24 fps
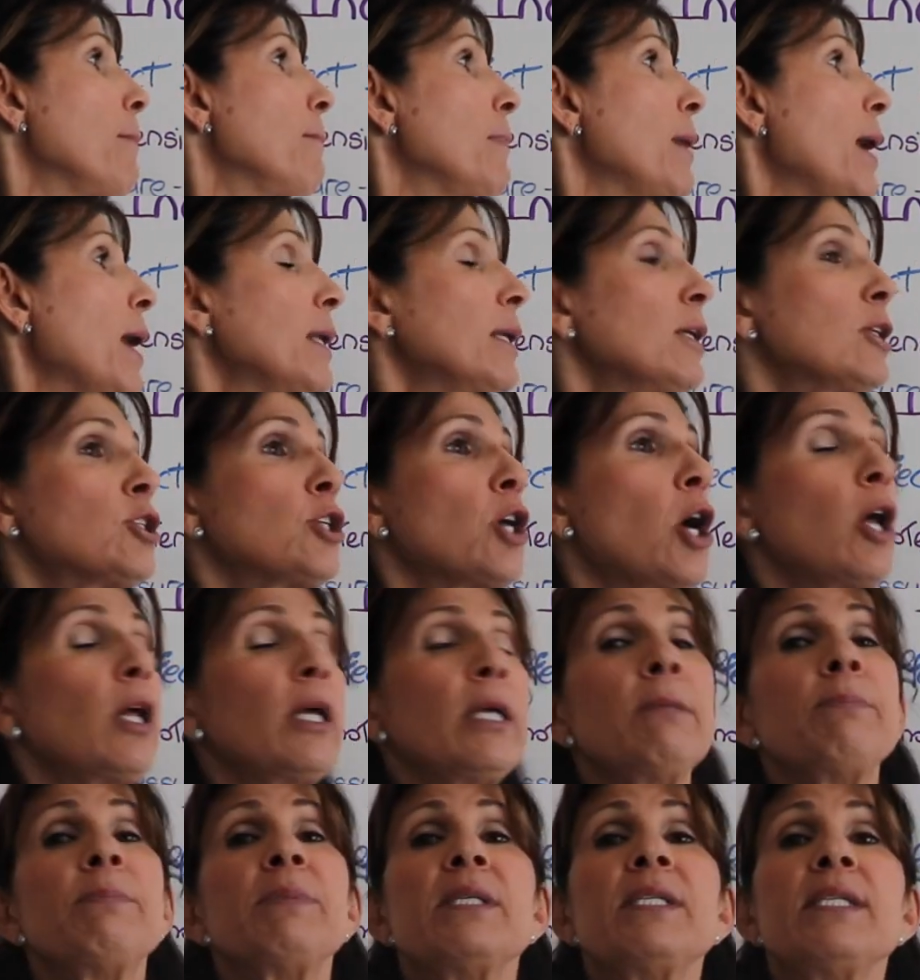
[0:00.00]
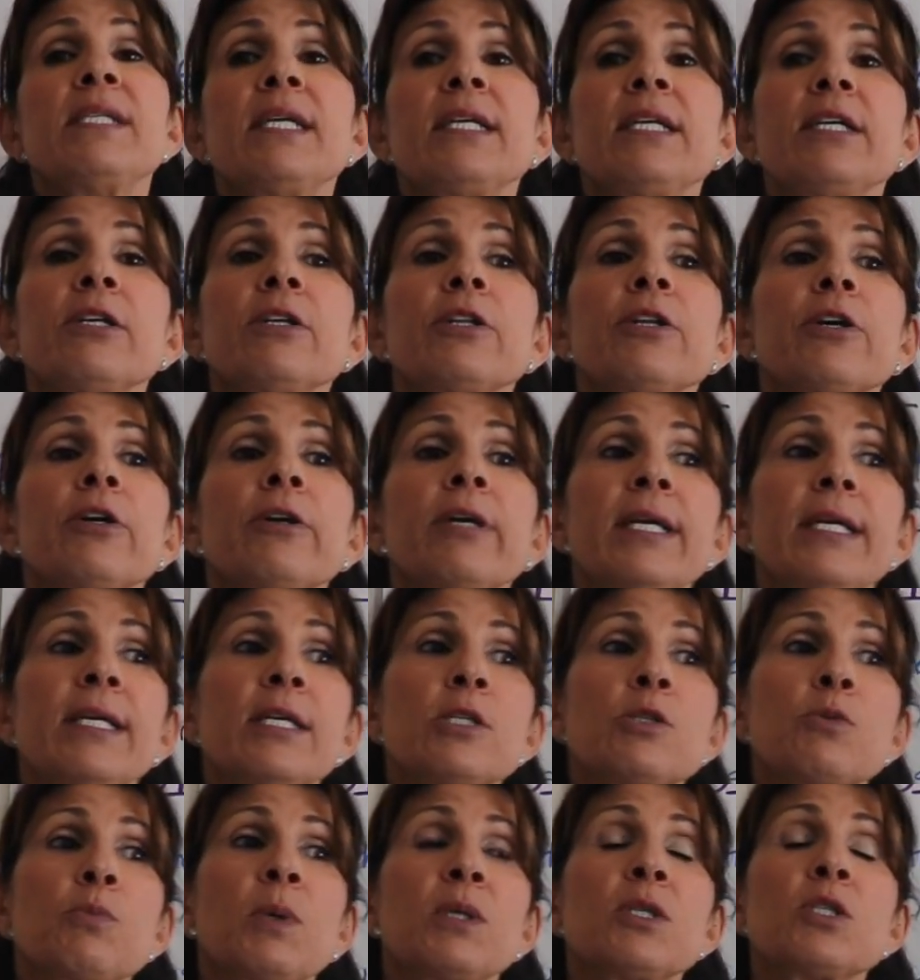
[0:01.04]
Mannitol in particular
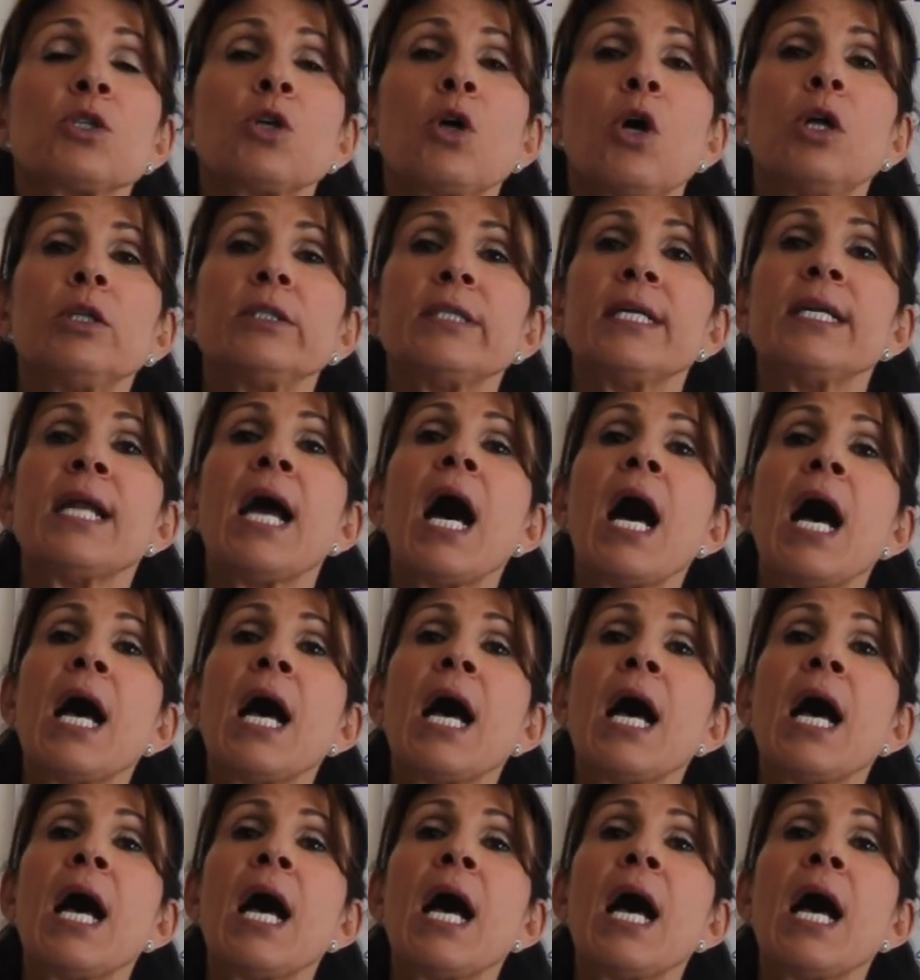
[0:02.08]
is what's called an